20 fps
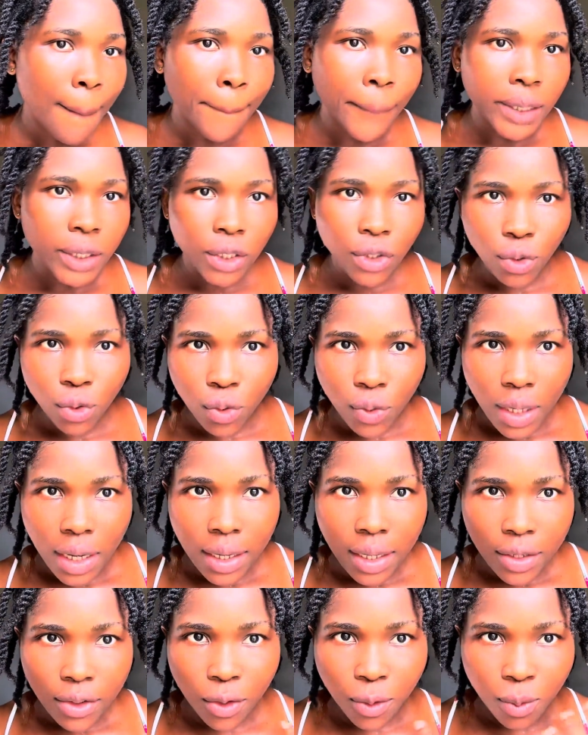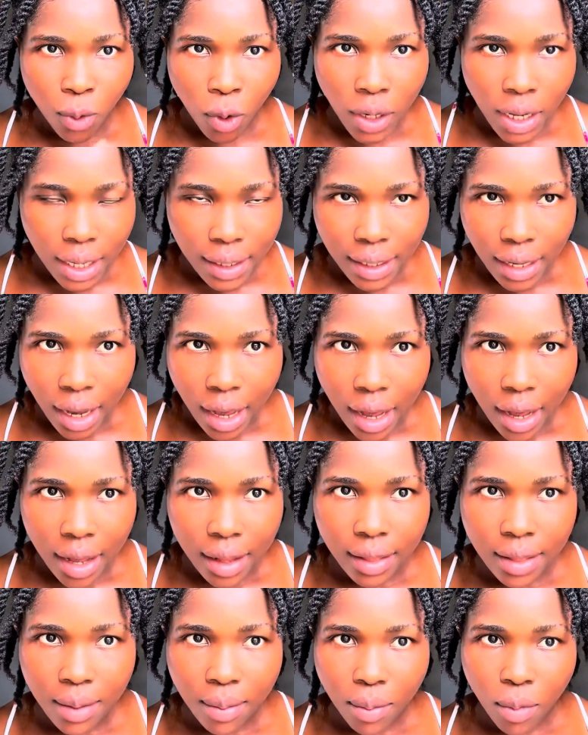But just know that the smaller they
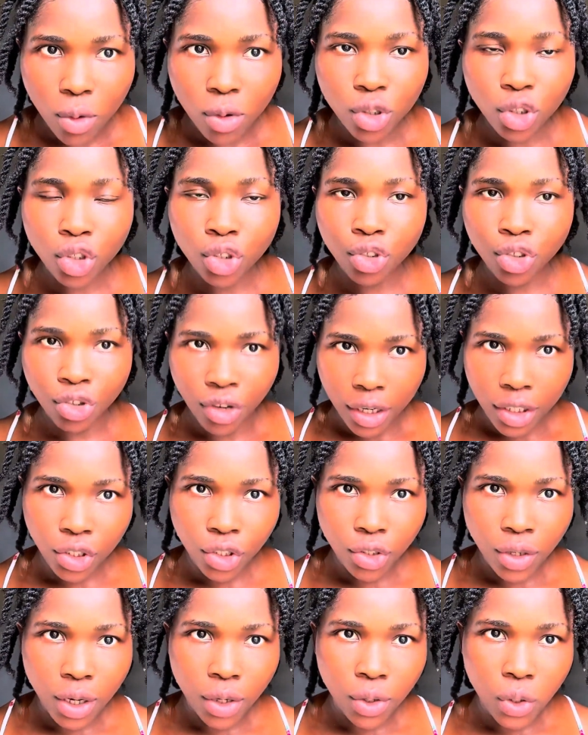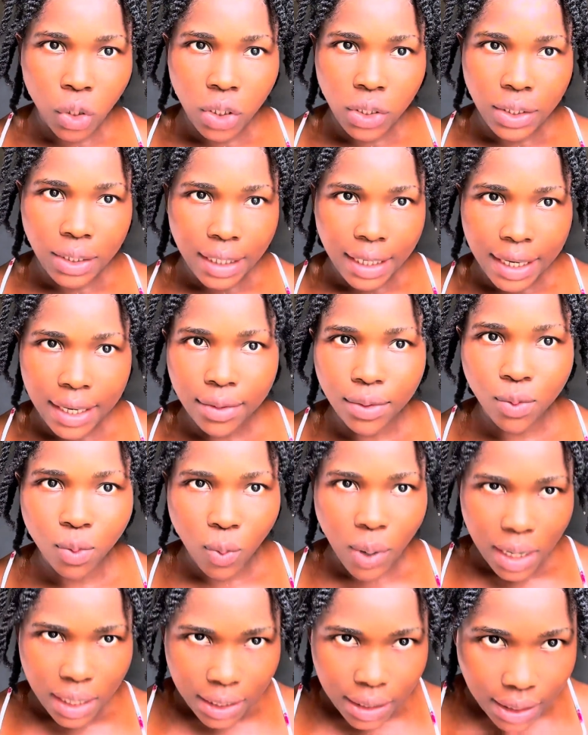are, the more stretch you are going to get
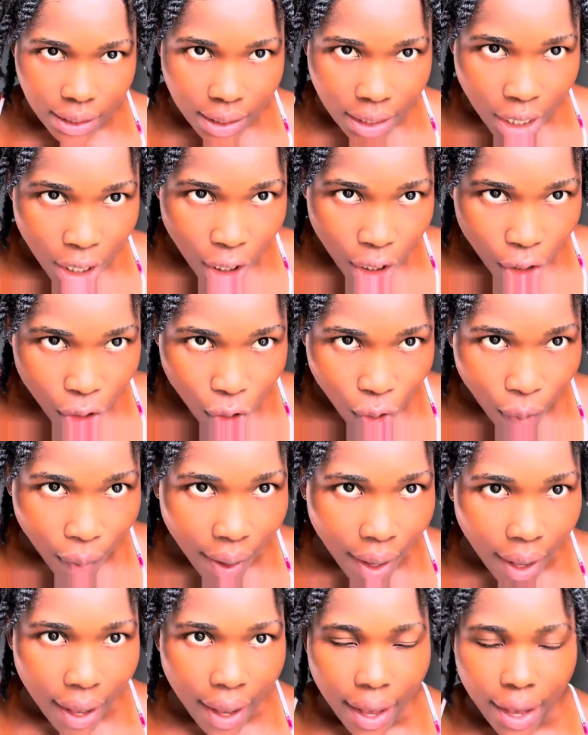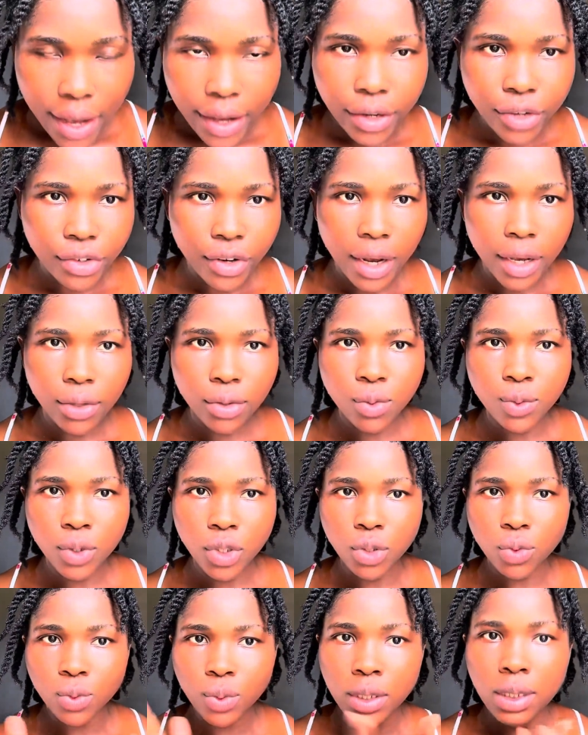once your hair air dries,
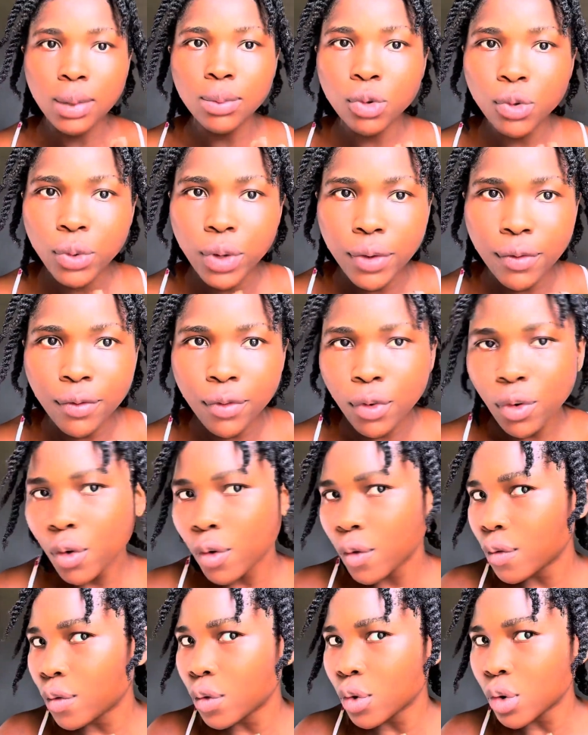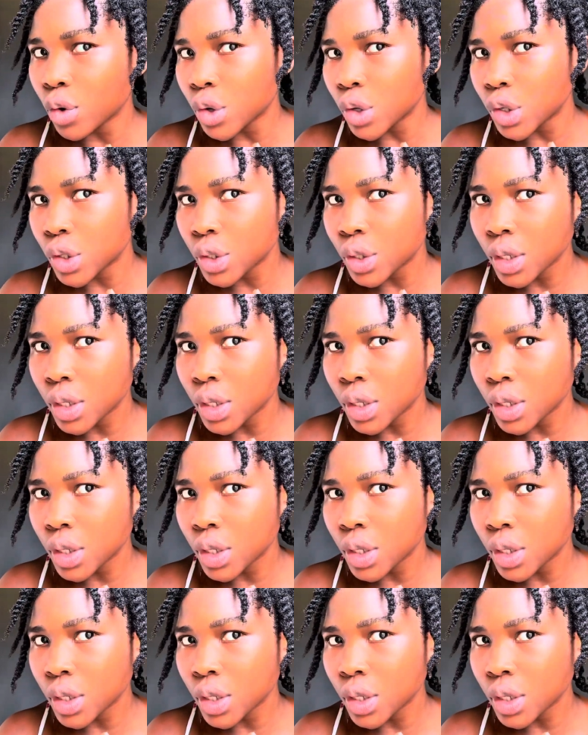which is what I'm going for